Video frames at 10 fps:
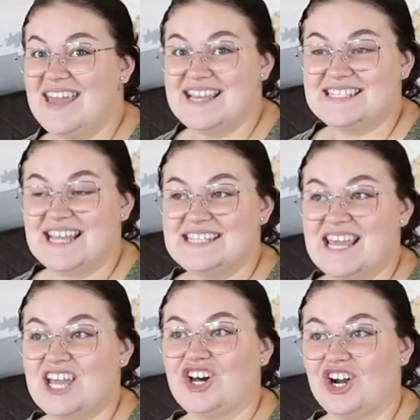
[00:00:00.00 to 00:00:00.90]
this. It's
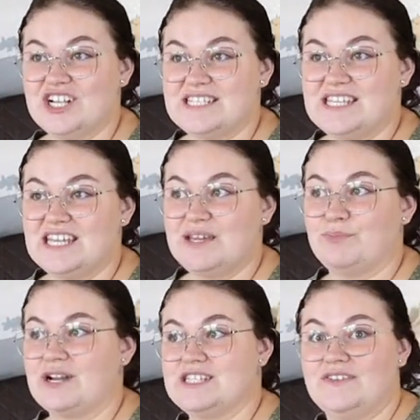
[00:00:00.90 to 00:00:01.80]
a car seat
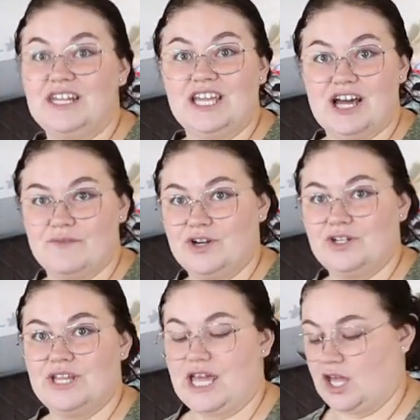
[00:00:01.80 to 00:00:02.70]
breastfeeding
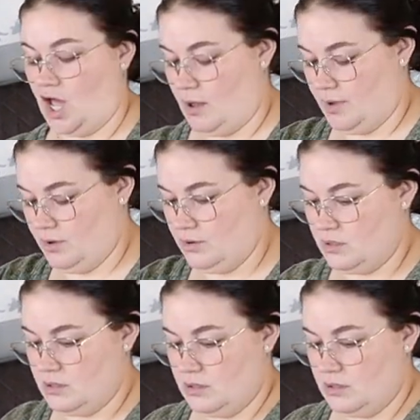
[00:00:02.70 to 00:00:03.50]
cover, like, combo.